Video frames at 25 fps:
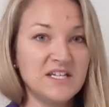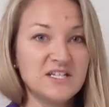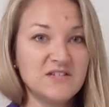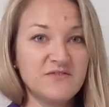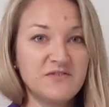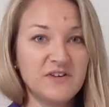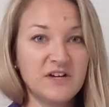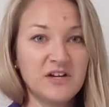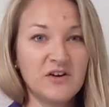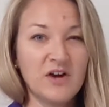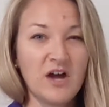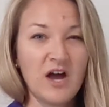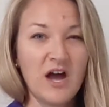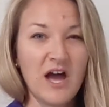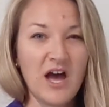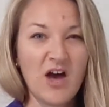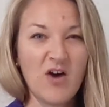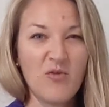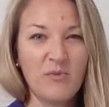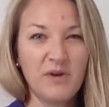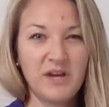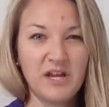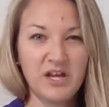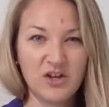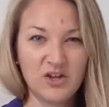to figure out how
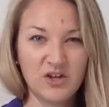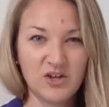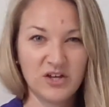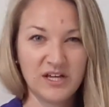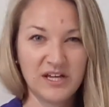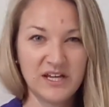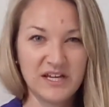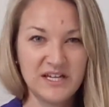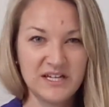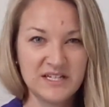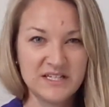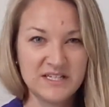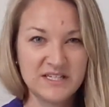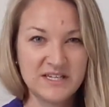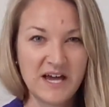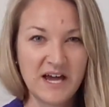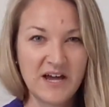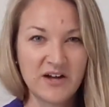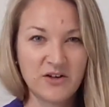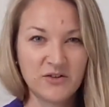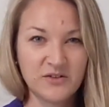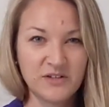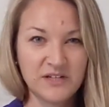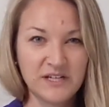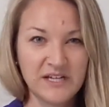many cookies
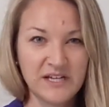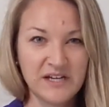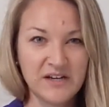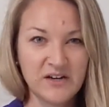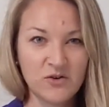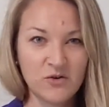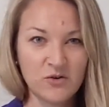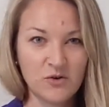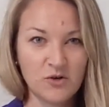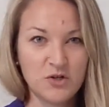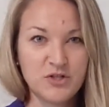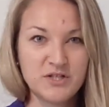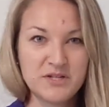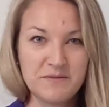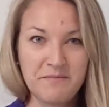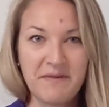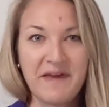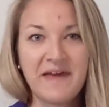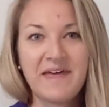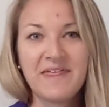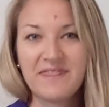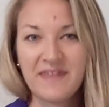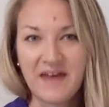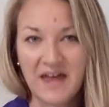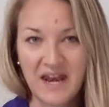I'll need in order to
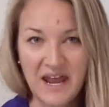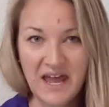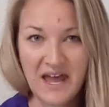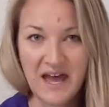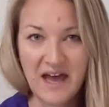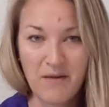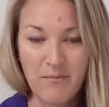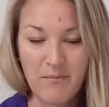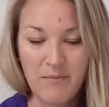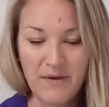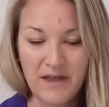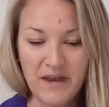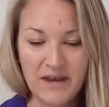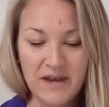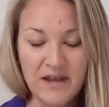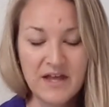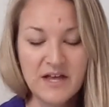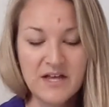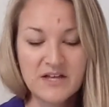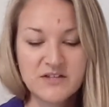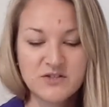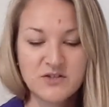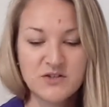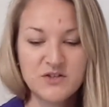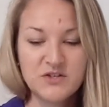make that happen.
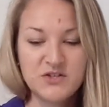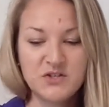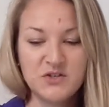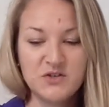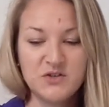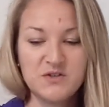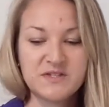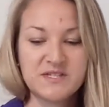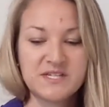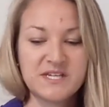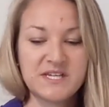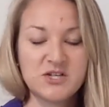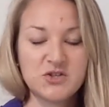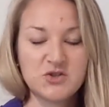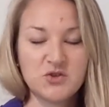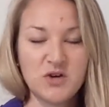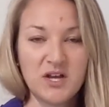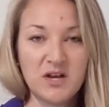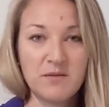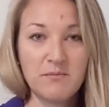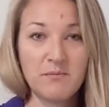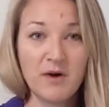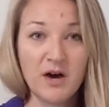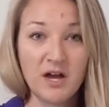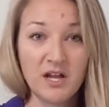So the students can try to
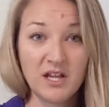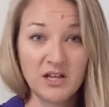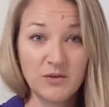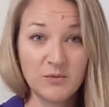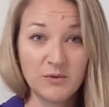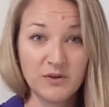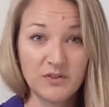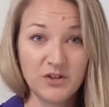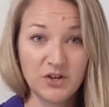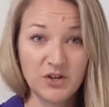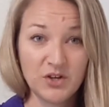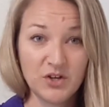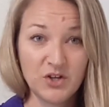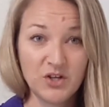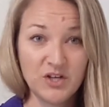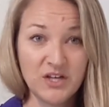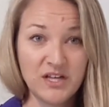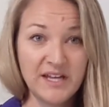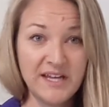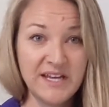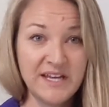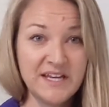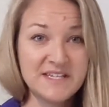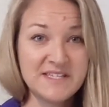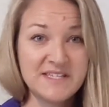model it with their
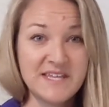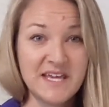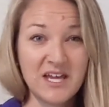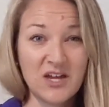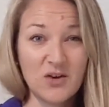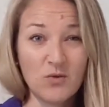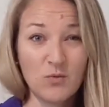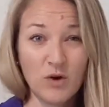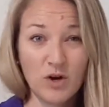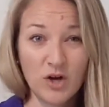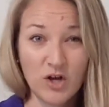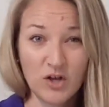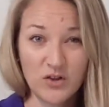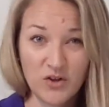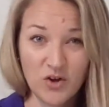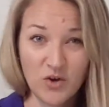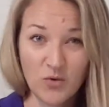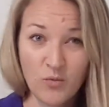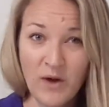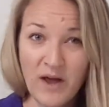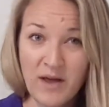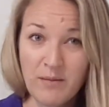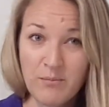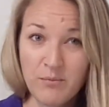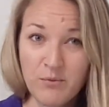cookies. They can work on their
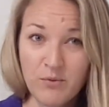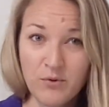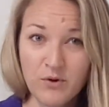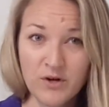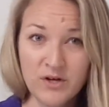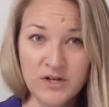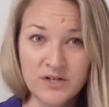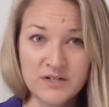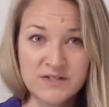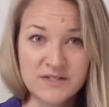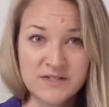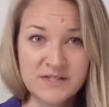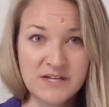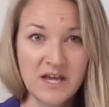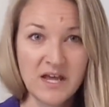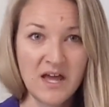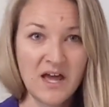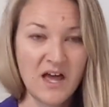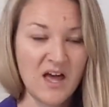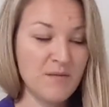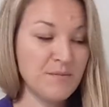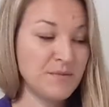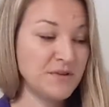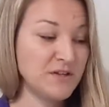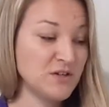whiteboards,
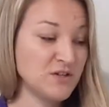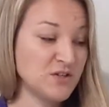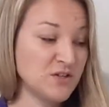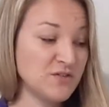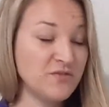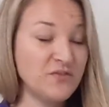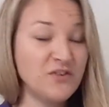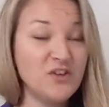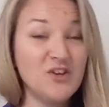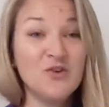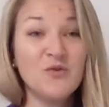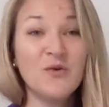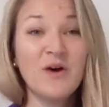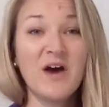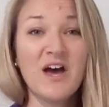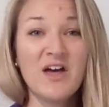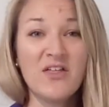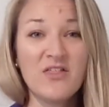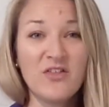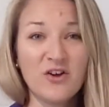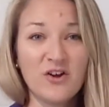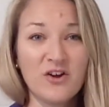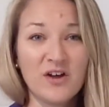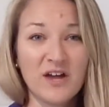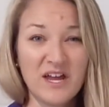but there's a few
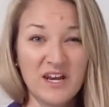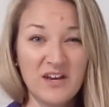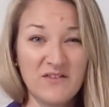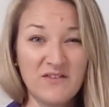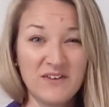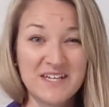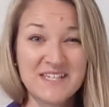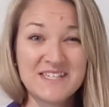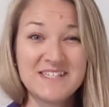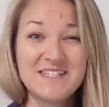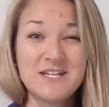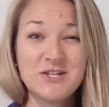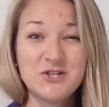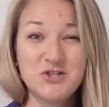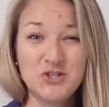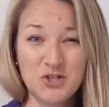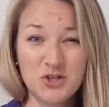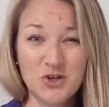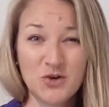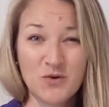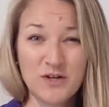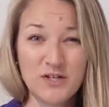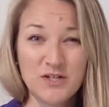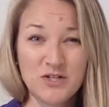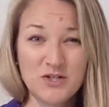other kind of extension
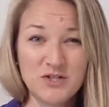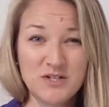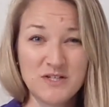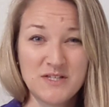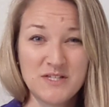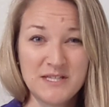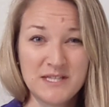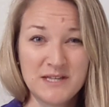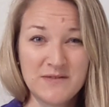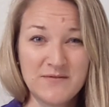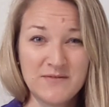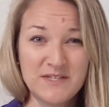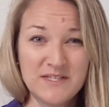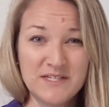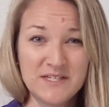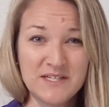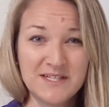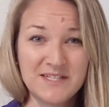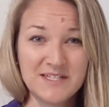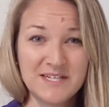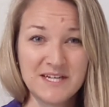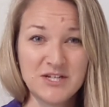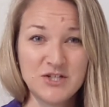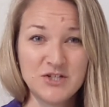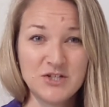questions in the
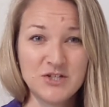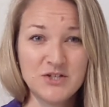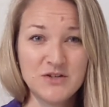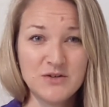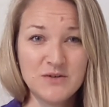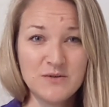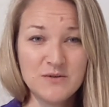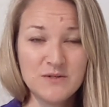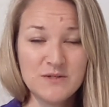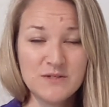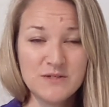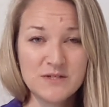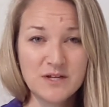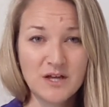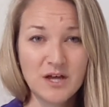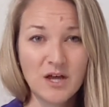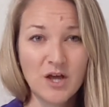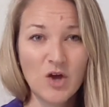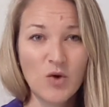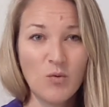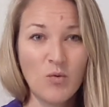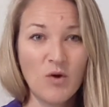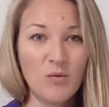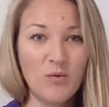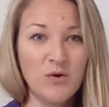facilitation notes
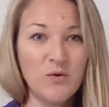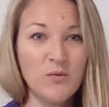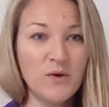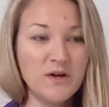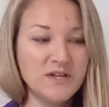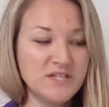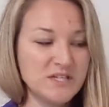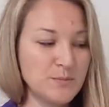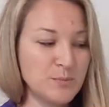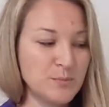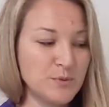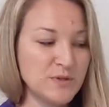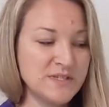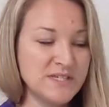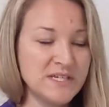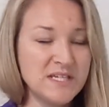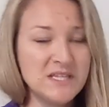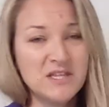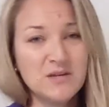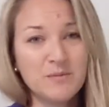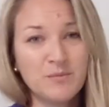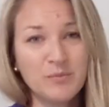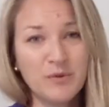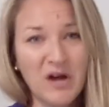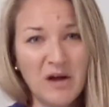where we want to present
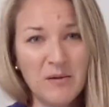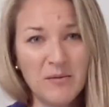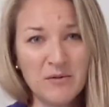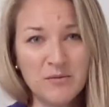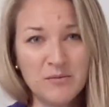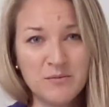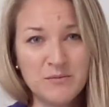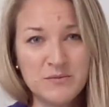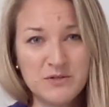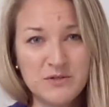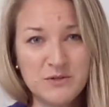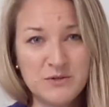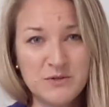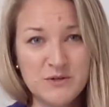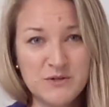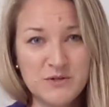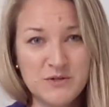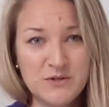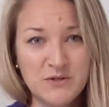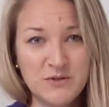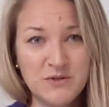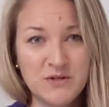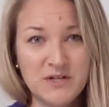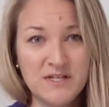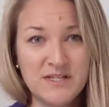the problem to the
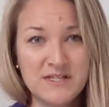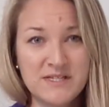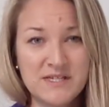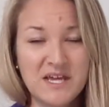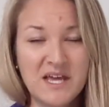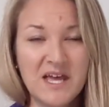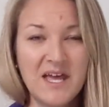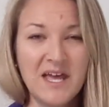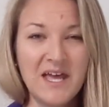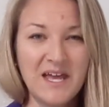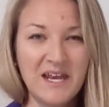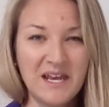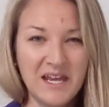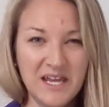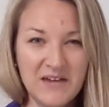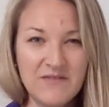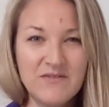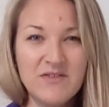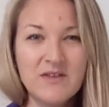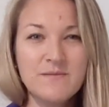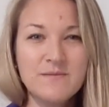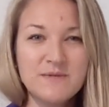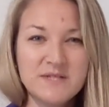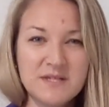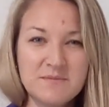students and give
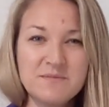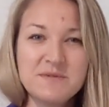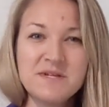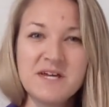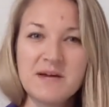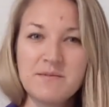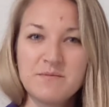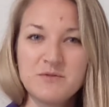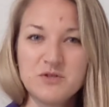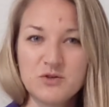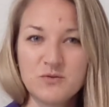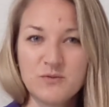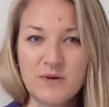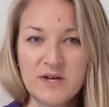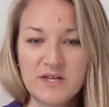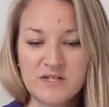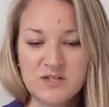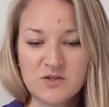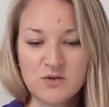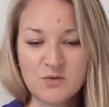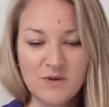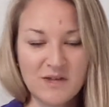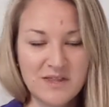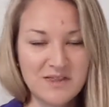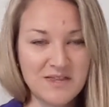them some time to
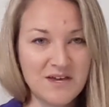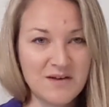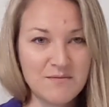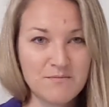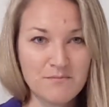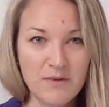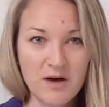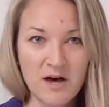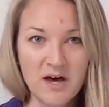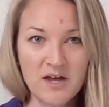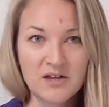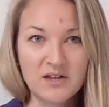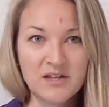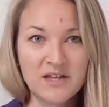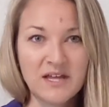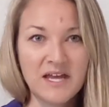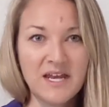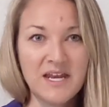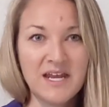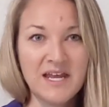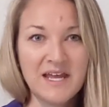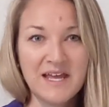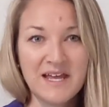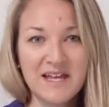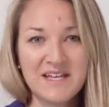wrestle with it, model it,
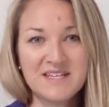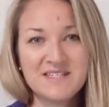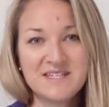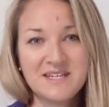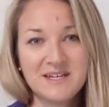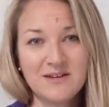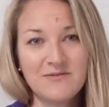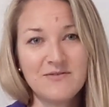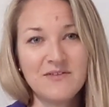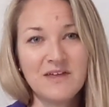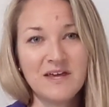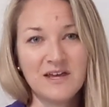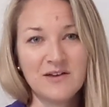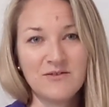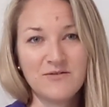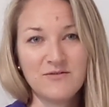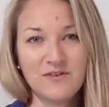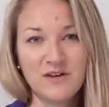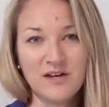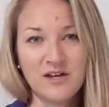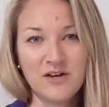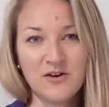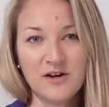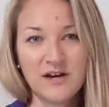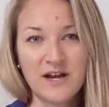and see if they can
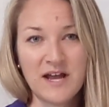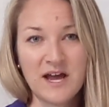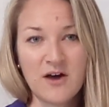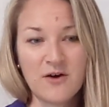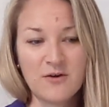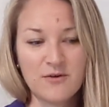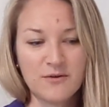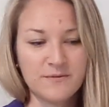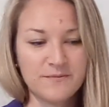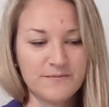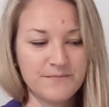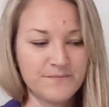figure it out.